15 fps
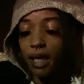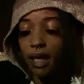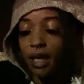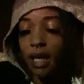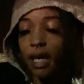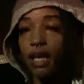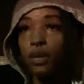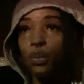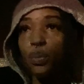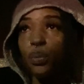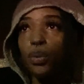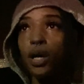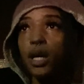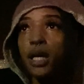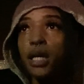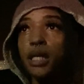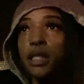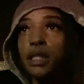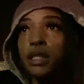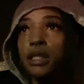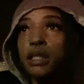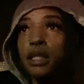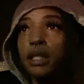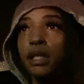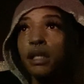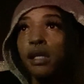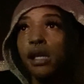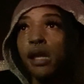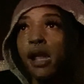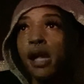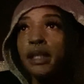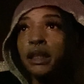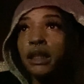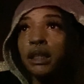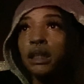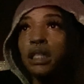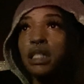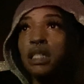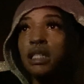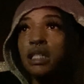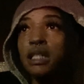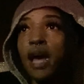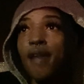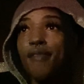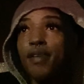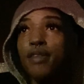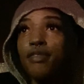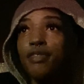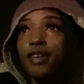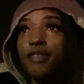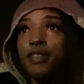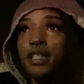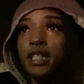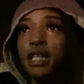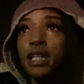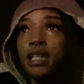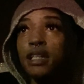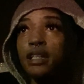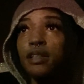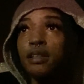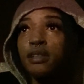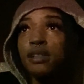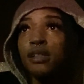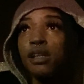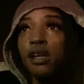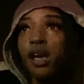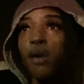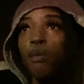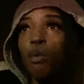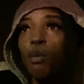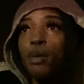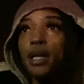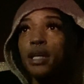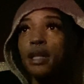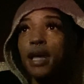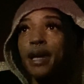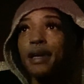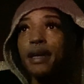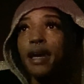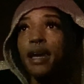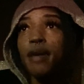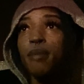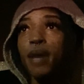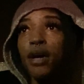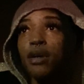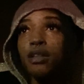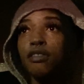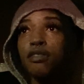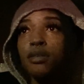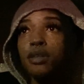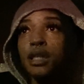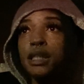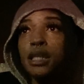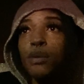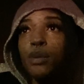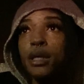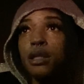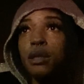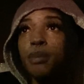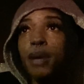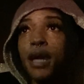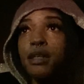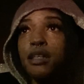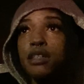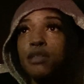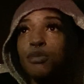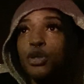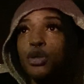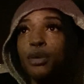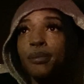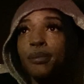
It was 7 15 when we like came back on the floor because i went in the back to smoke